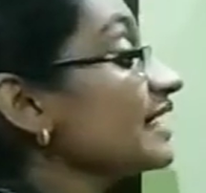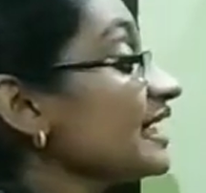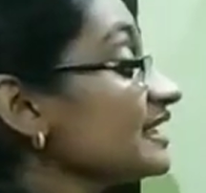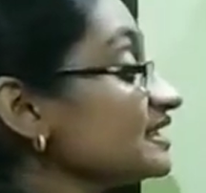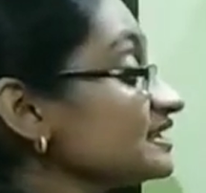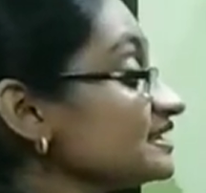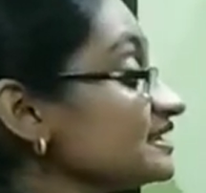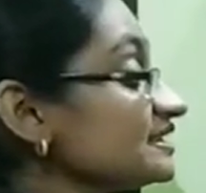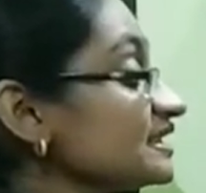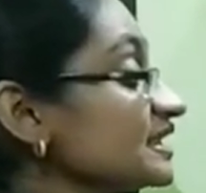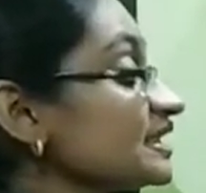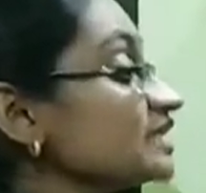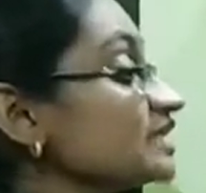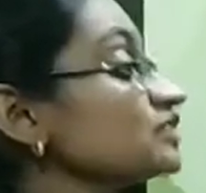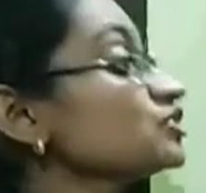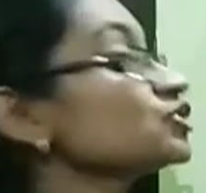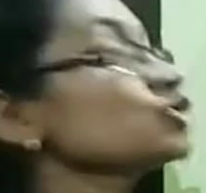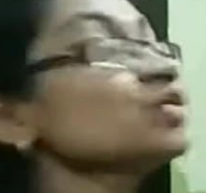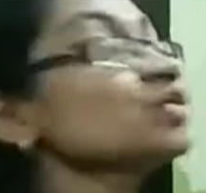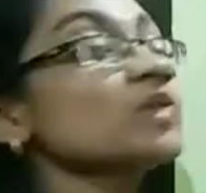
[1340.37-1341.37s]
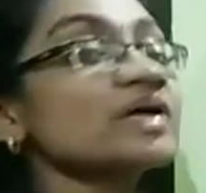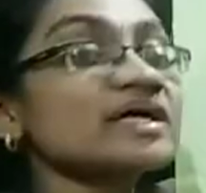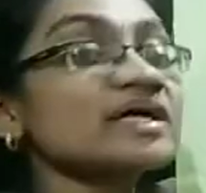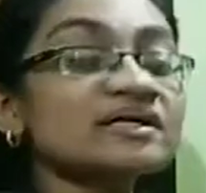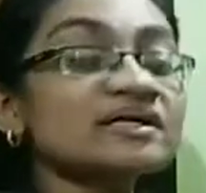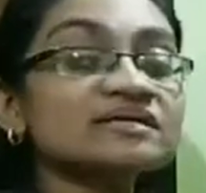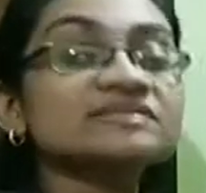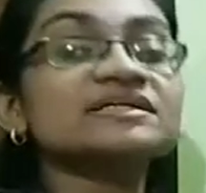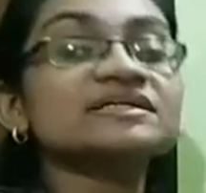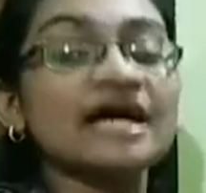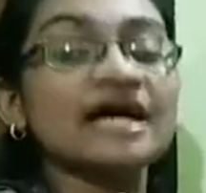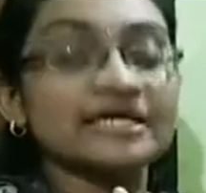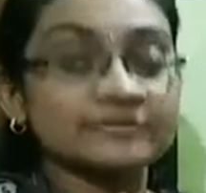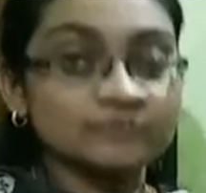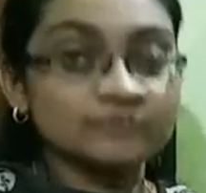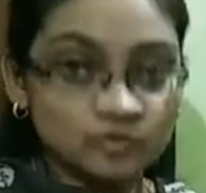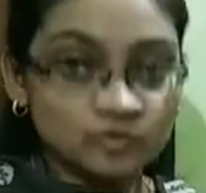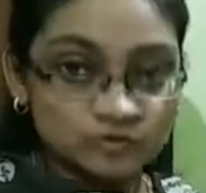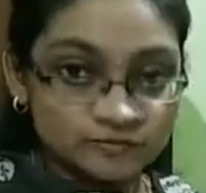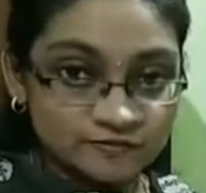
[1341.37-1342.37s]
entering to Earth's
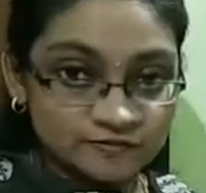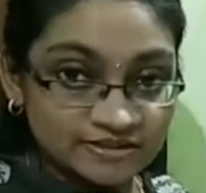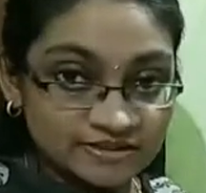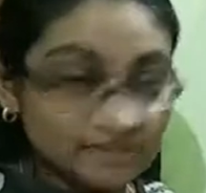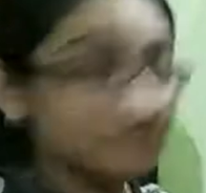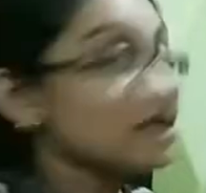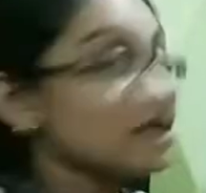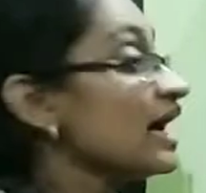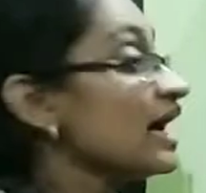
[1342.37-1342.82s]
atmosphere,